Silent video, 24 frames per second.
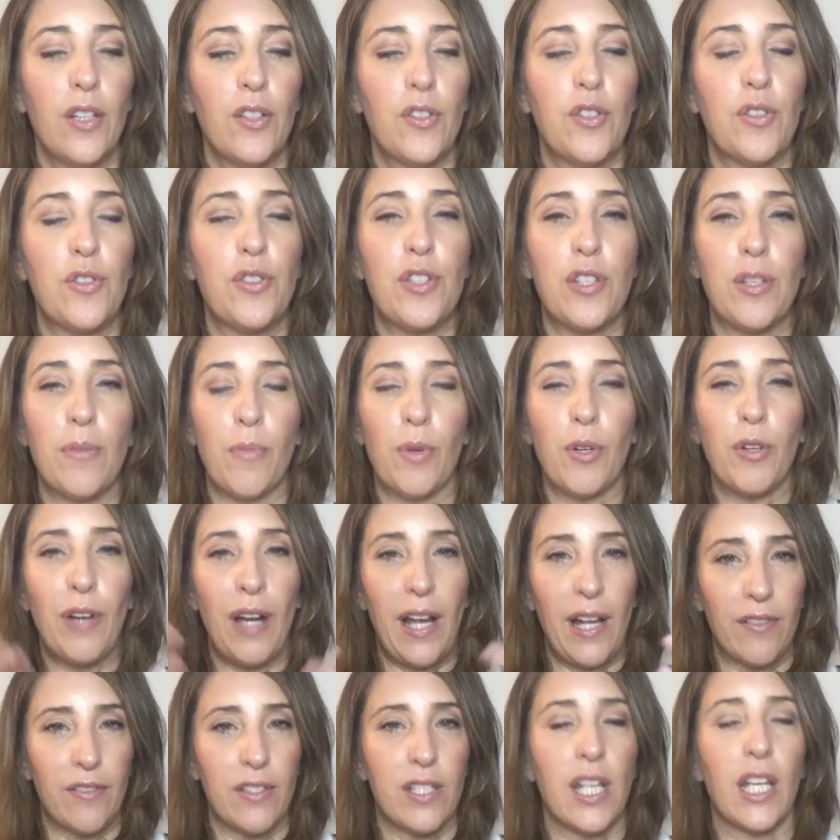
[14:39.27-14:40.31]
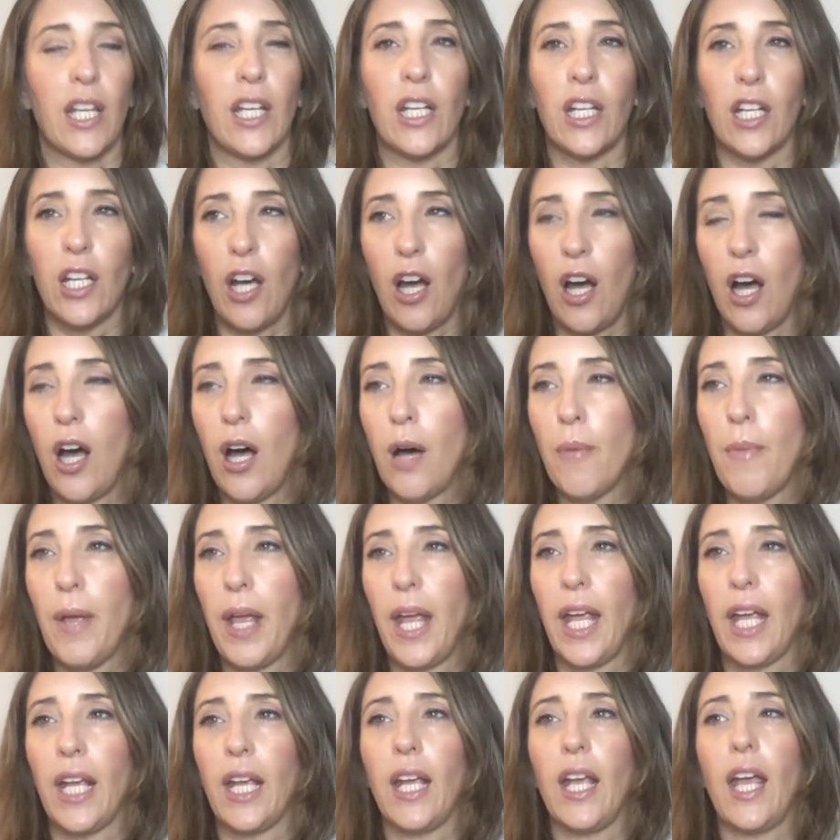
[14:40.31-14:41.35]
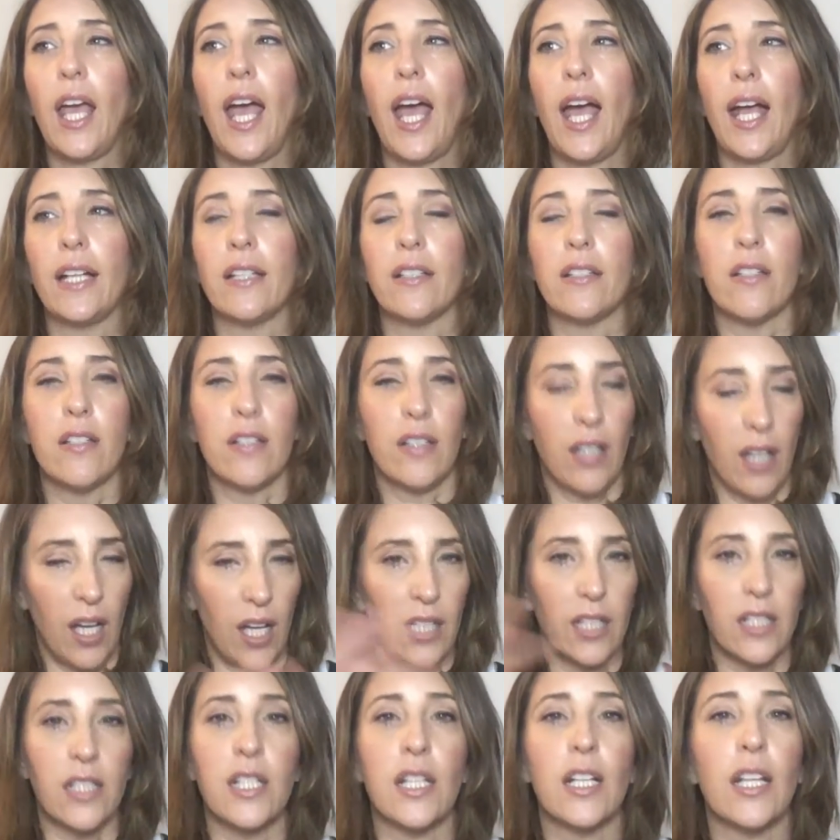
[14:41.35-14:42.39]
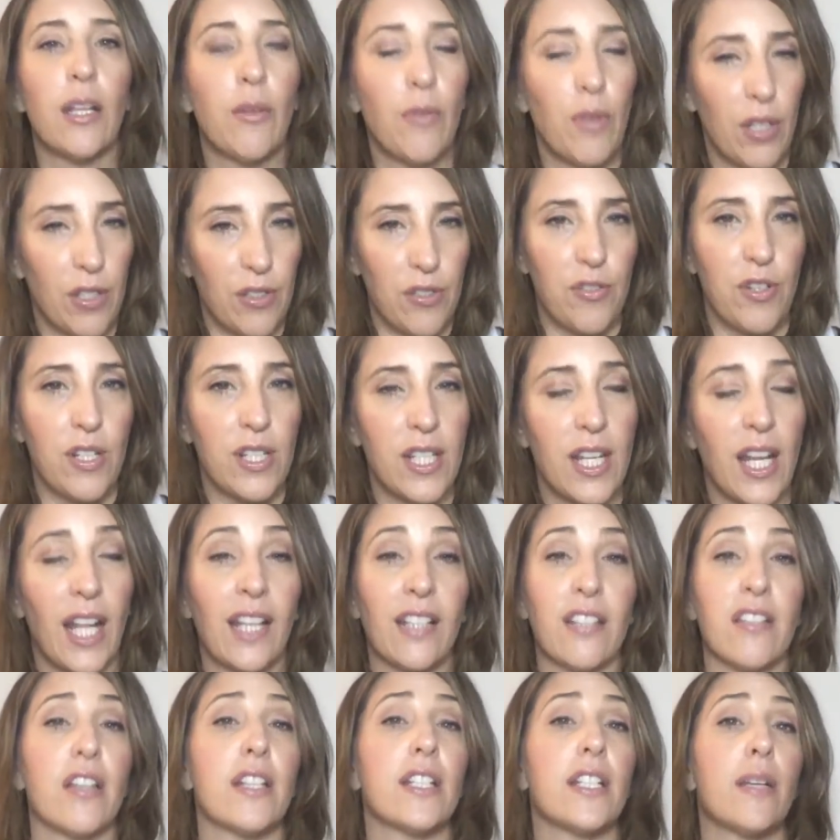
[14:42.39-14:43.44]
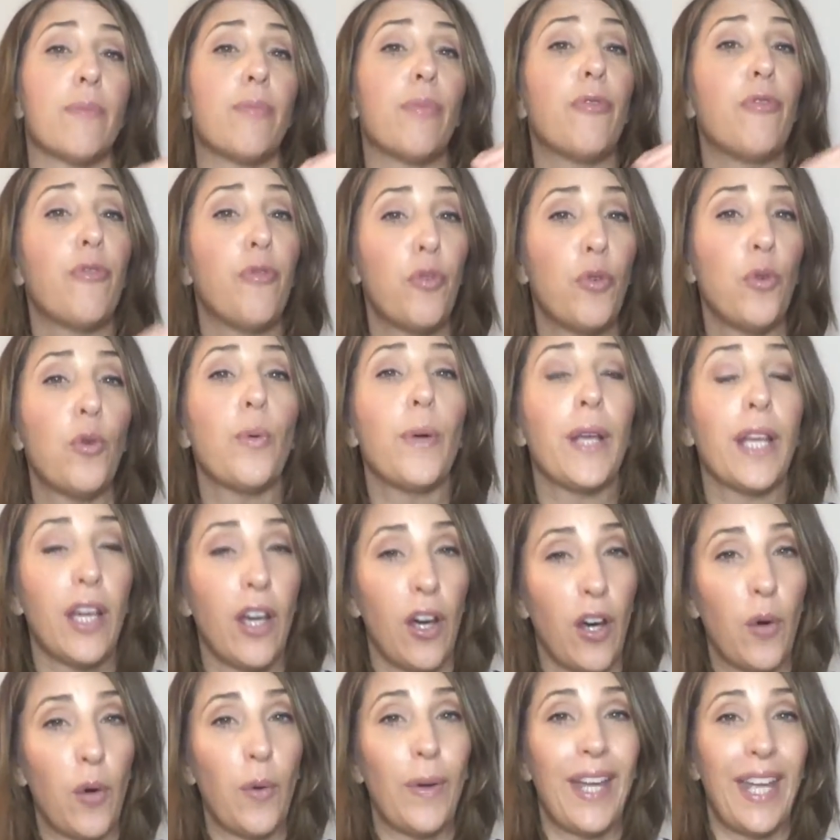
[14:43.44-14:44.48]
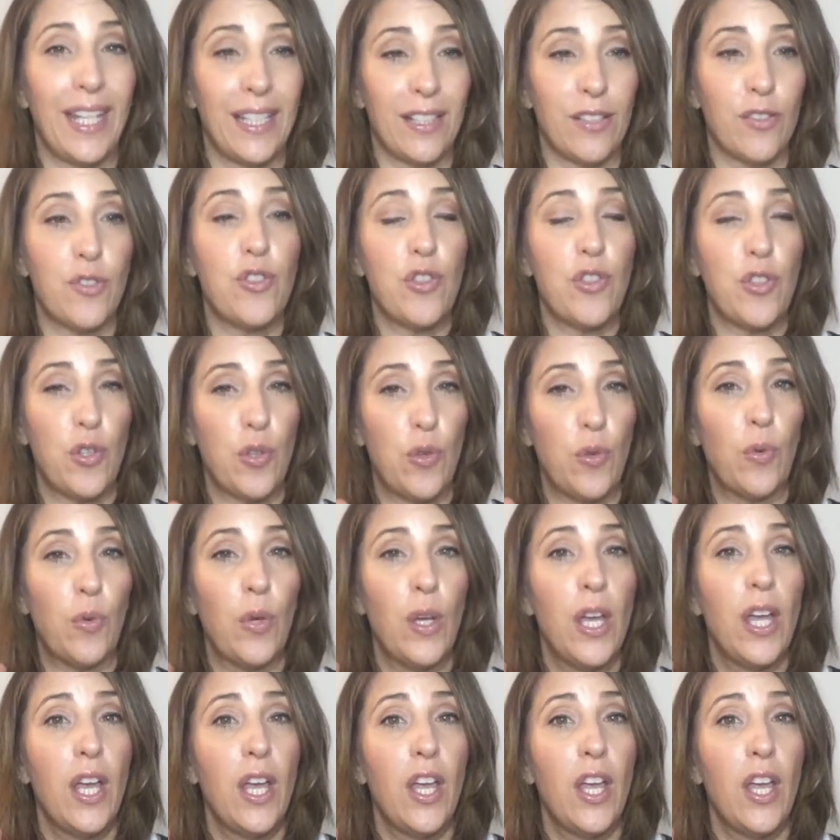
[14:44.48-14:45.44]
do some grounding and calming and kind of dealing with our stress and anxiety before we go into